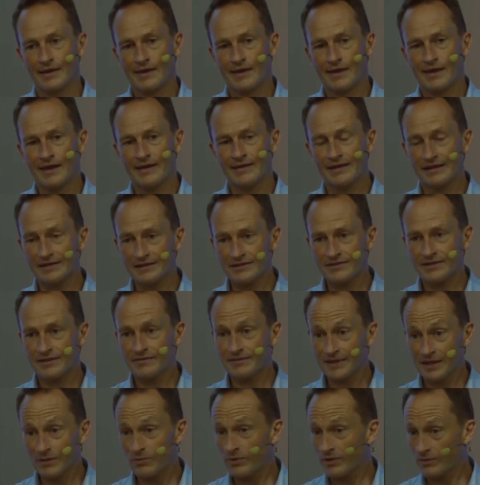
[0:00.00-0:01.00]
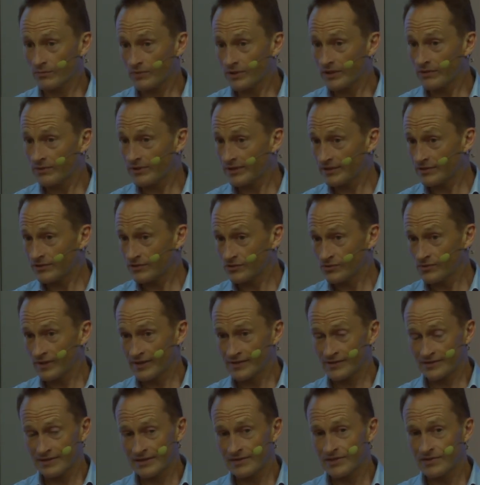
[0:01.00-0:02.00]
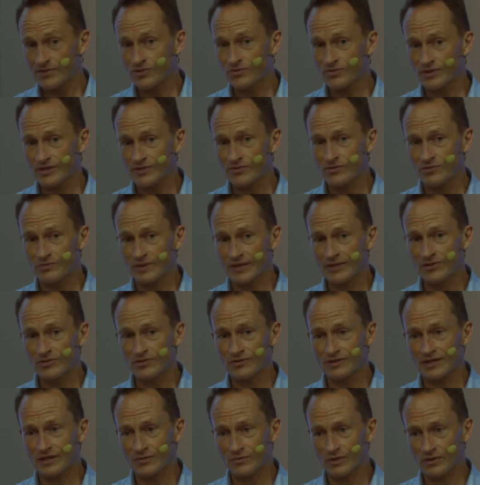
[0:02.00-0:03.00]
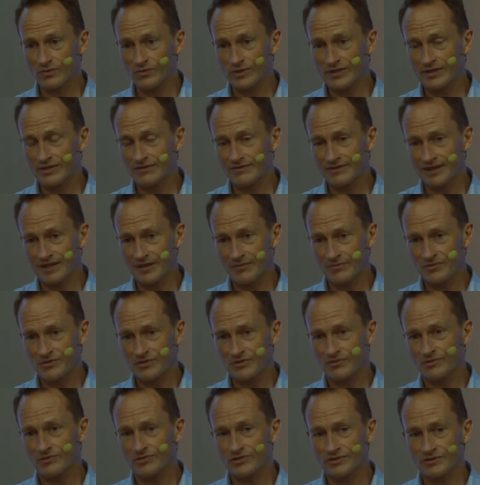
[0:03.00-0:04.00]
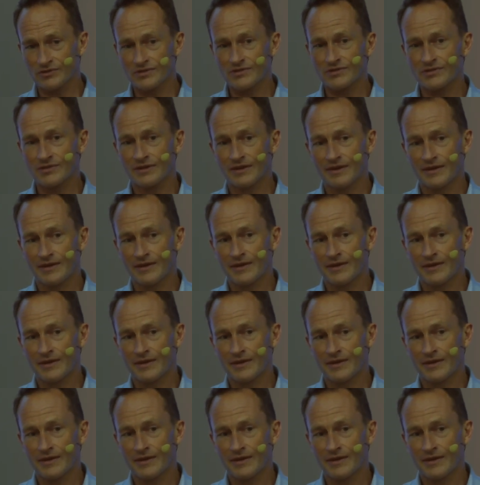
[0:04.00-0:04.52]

And that is, I think, what we need to do as an industry, is to make sure that when we develop solutions,